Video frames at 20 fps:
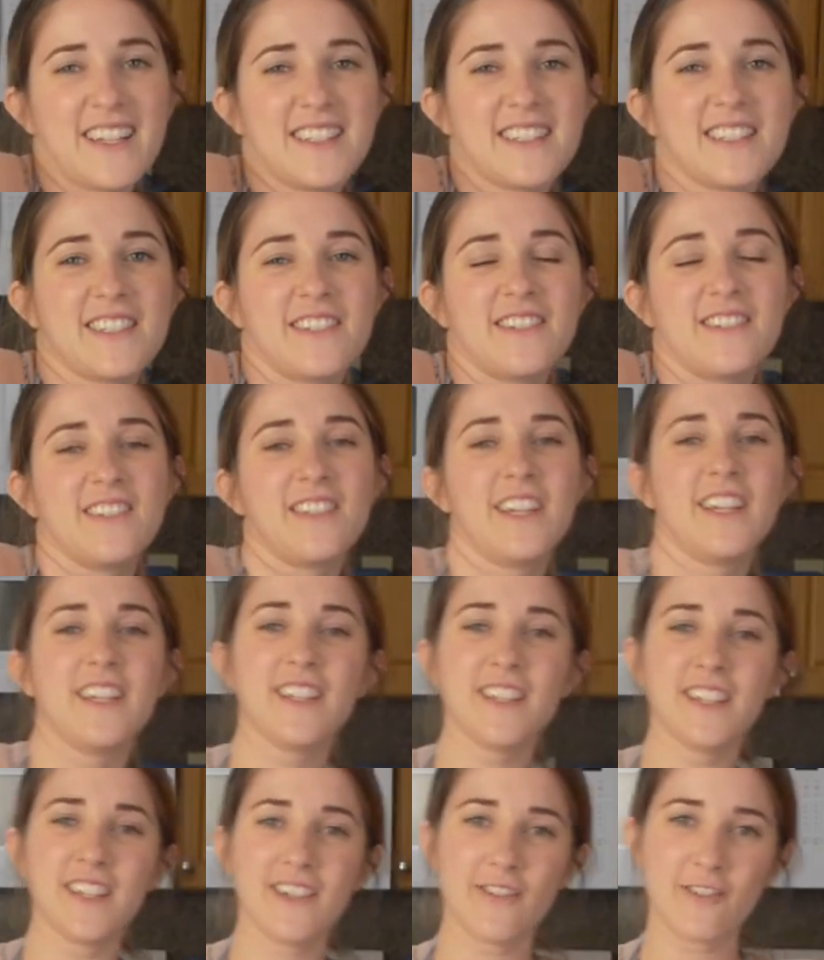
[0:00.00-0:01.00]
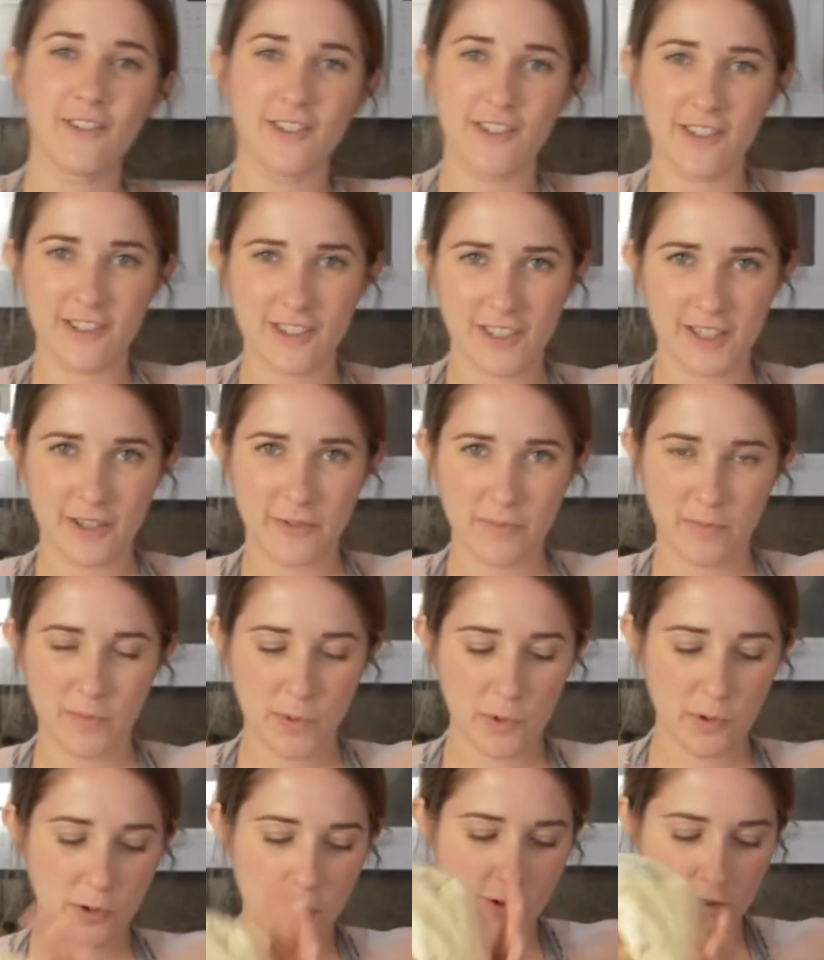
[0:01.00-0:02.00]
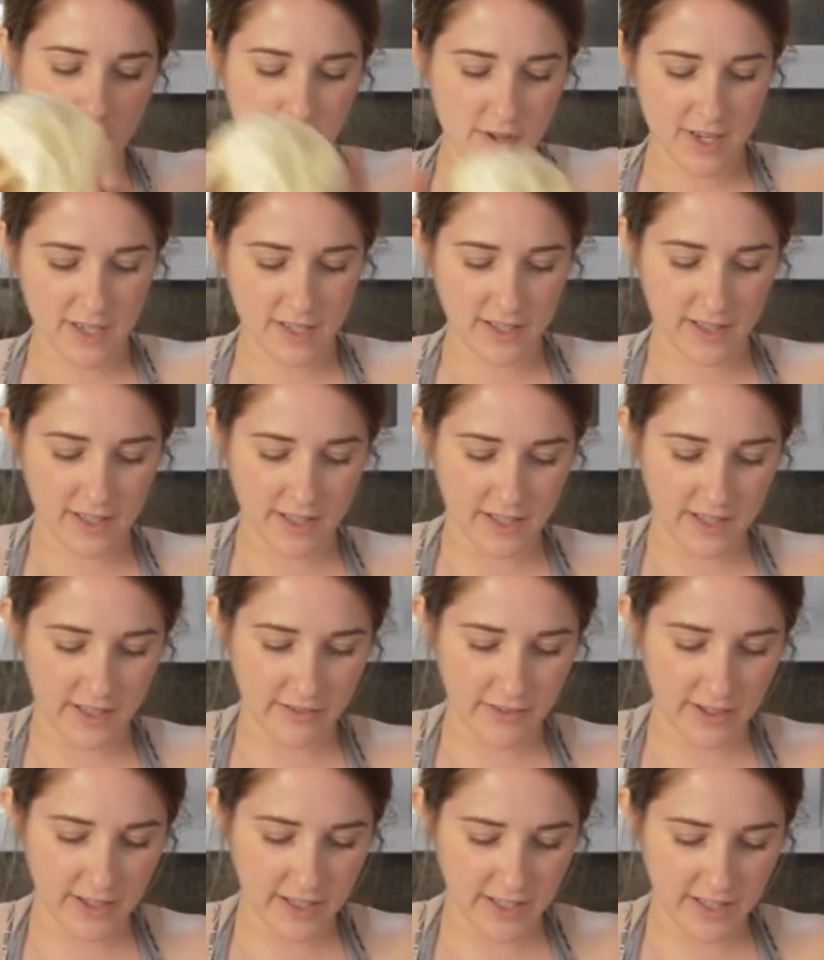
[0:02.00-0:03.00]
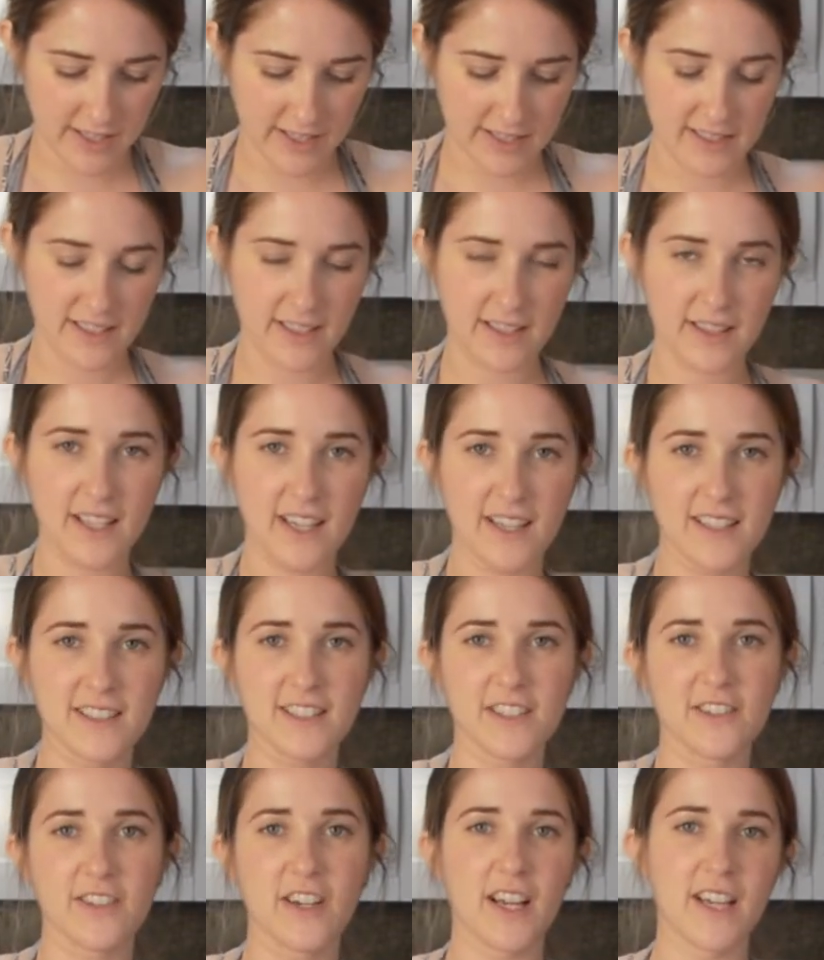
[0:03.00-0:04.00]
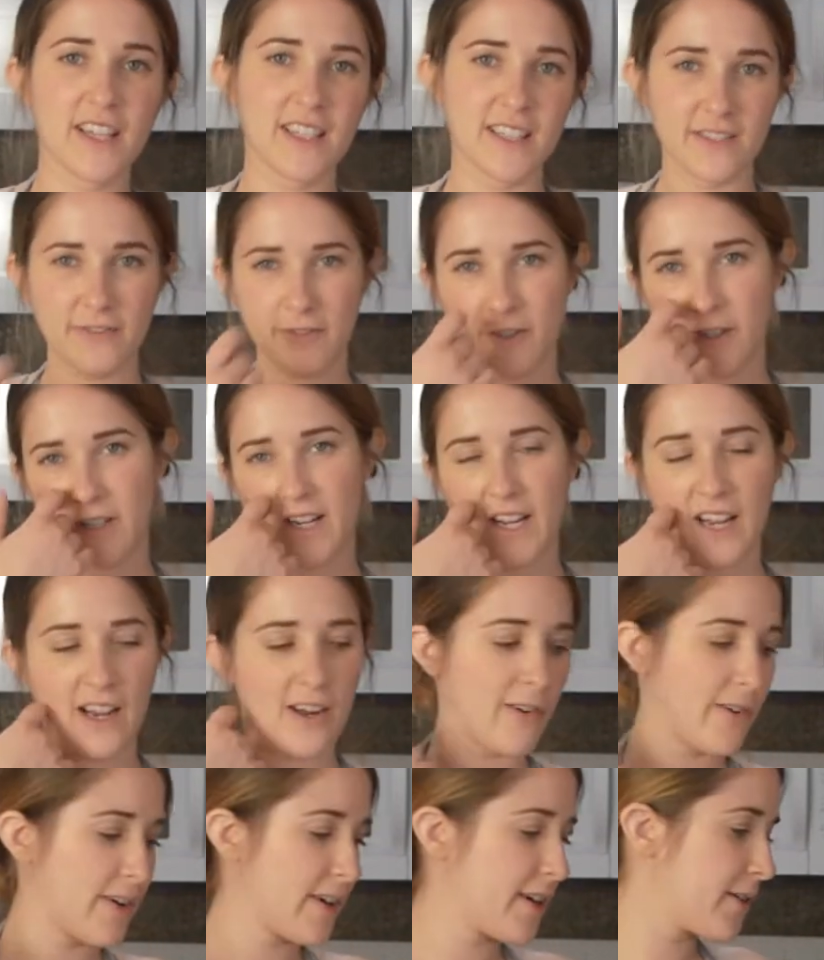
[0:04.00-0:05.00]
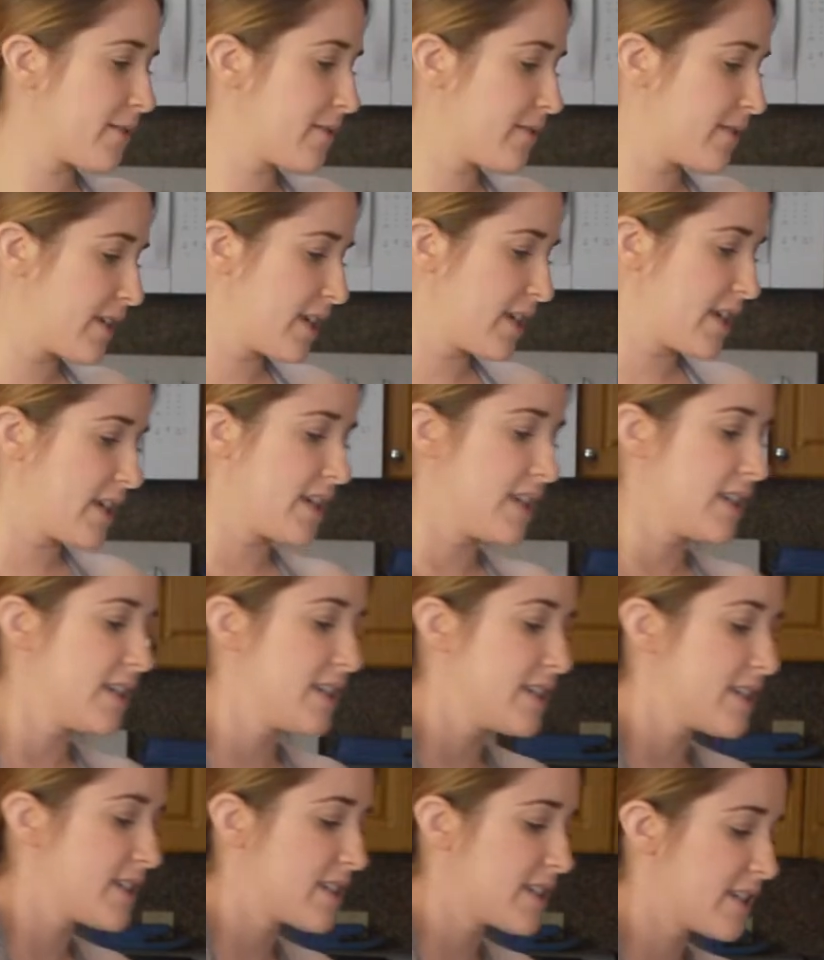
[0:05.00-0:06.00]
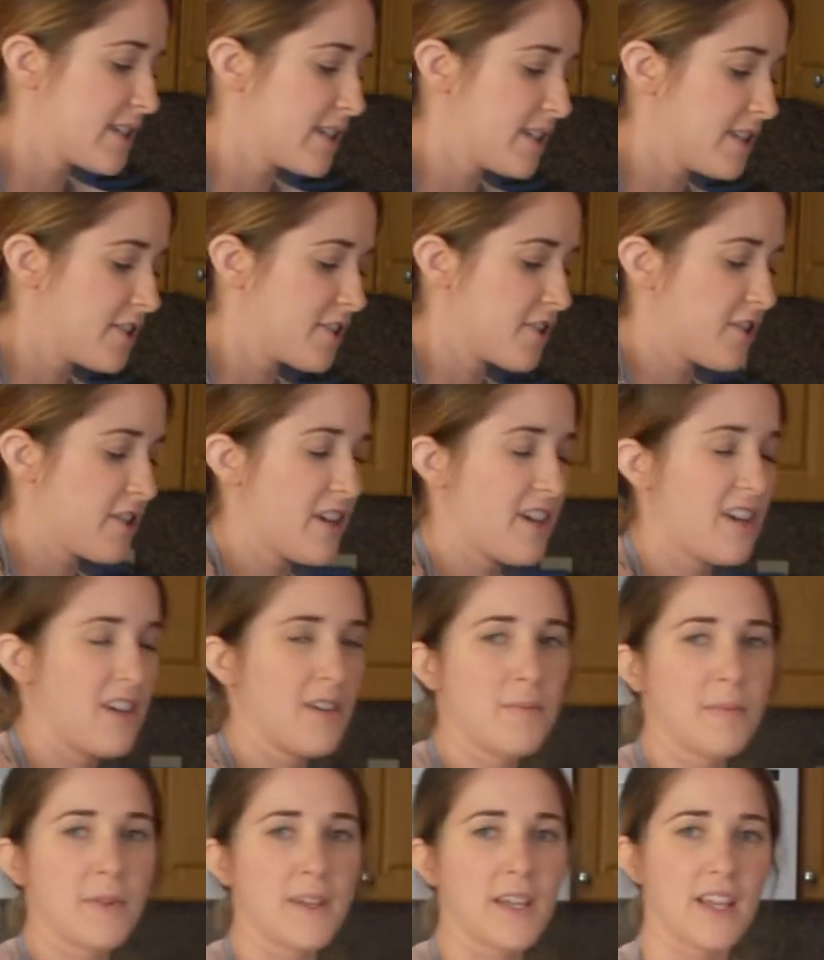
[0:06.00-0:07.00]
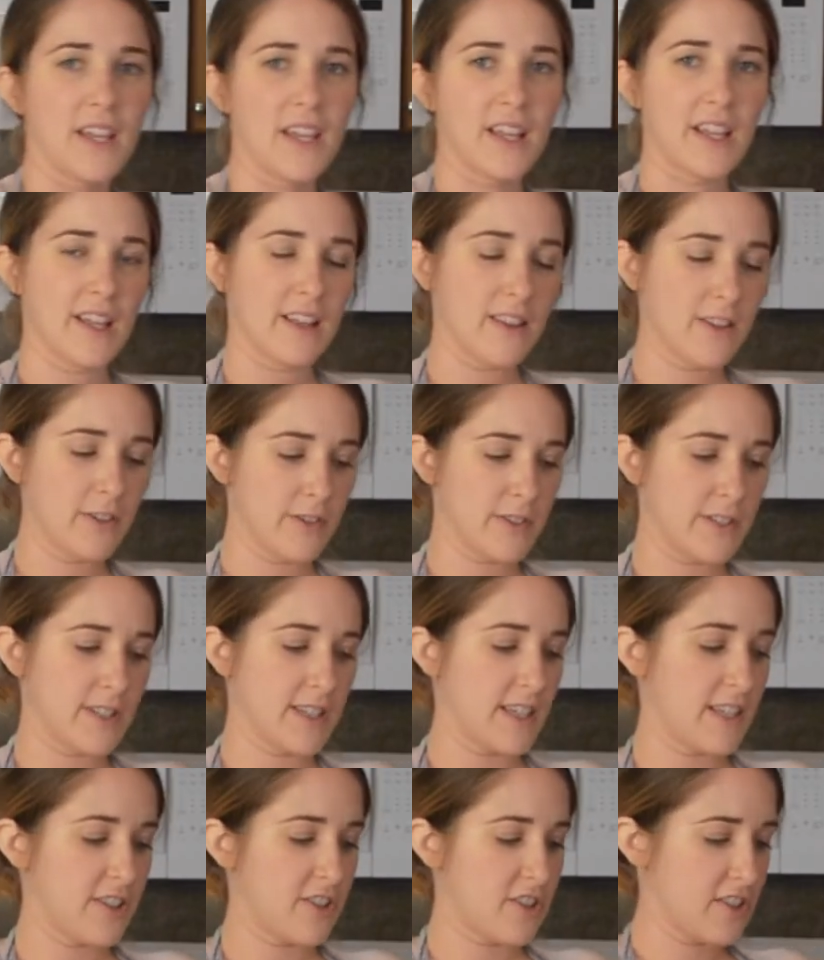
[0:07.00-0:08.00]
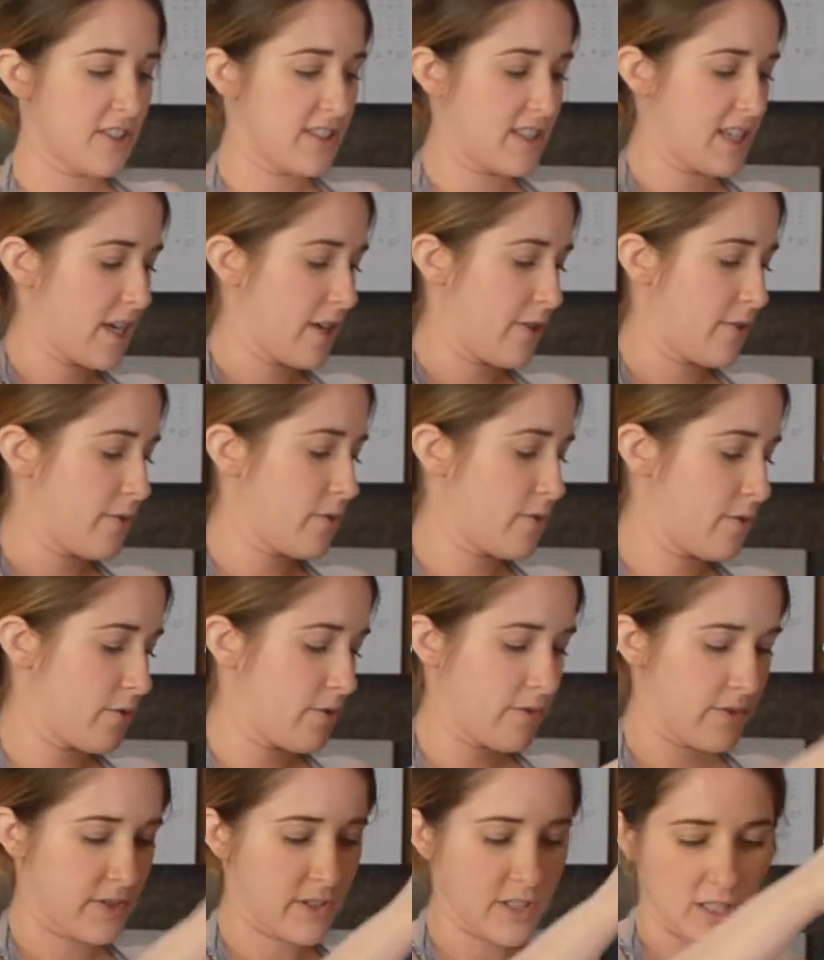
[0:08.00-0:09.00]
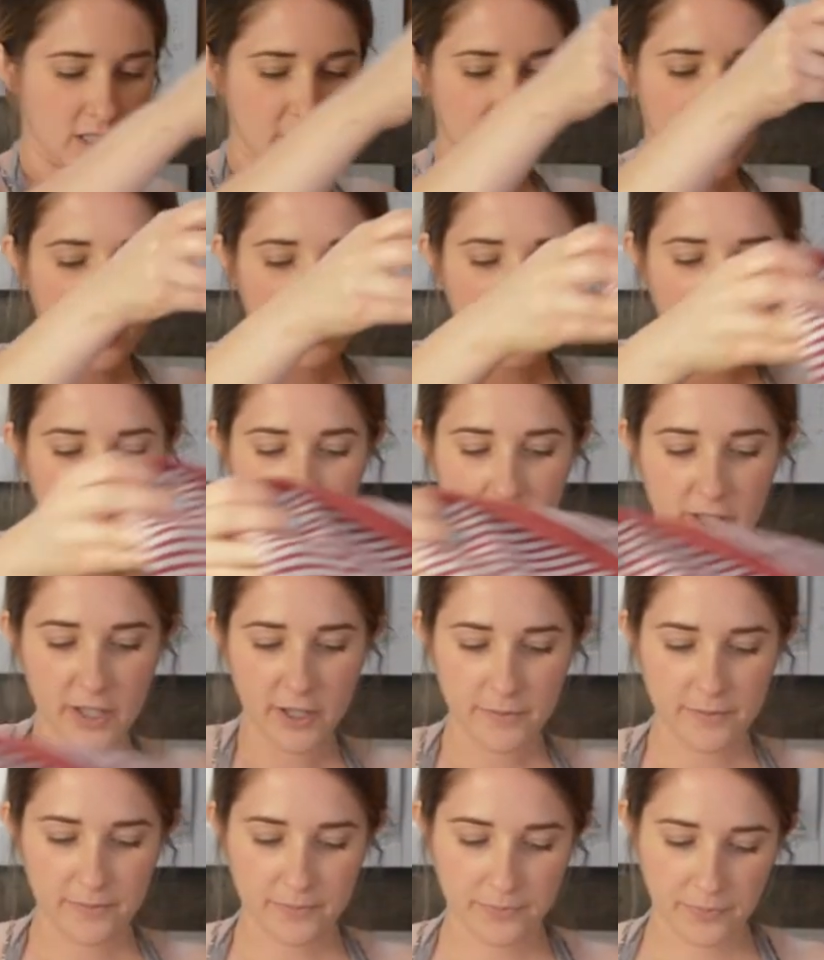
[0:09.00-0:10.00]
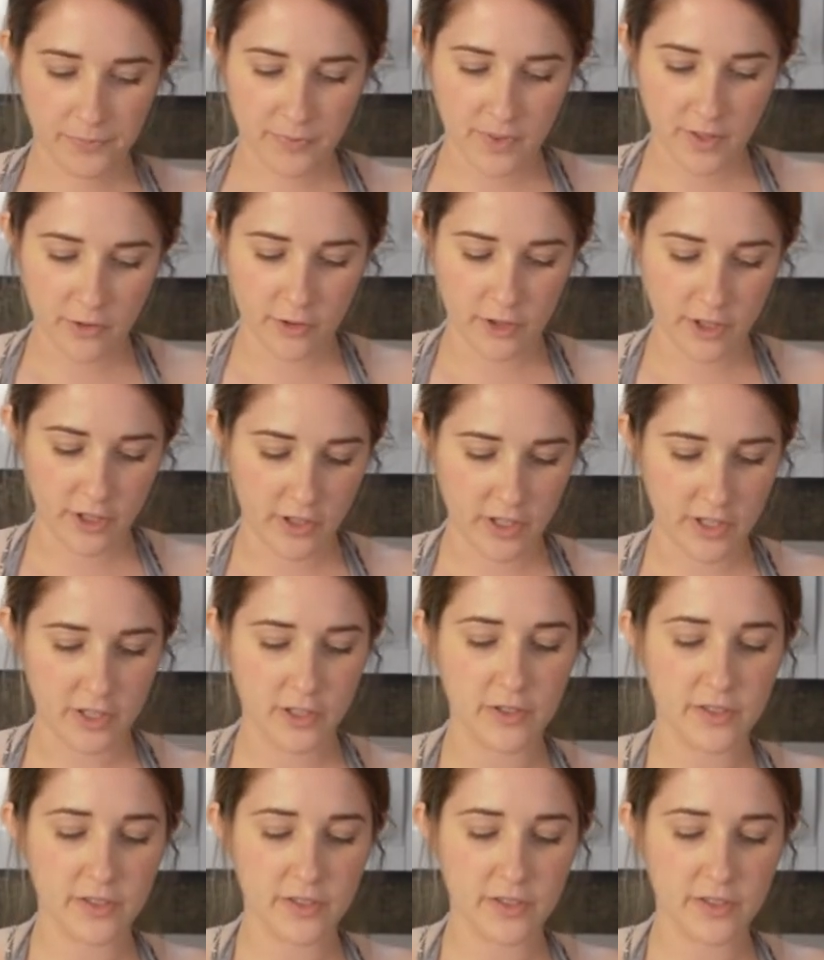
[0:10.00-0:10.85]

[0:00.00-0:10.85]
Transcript: so lightly oil your bowl and then we're gonna set that to rise for an hour. Just gonna drape a loose kitchen towel over the top of it, or you could do